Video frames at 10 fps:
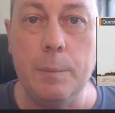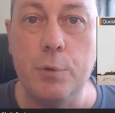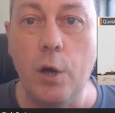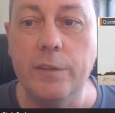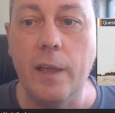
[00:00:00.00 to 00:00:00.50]

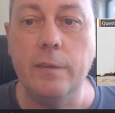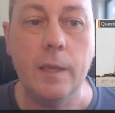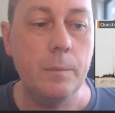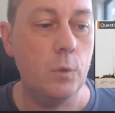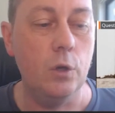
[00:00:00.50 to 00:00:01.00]

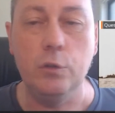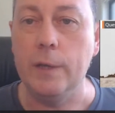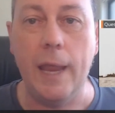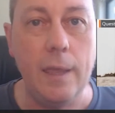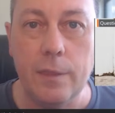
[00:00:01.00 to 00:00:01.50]
processing. We're not
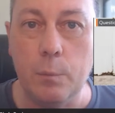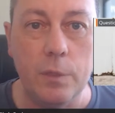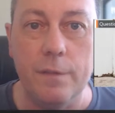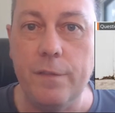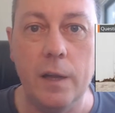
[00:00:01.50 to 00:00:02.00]
doing anything
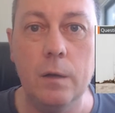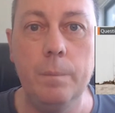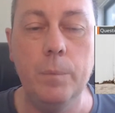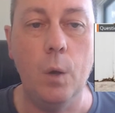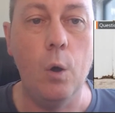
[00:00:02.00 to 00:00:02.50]
with the file.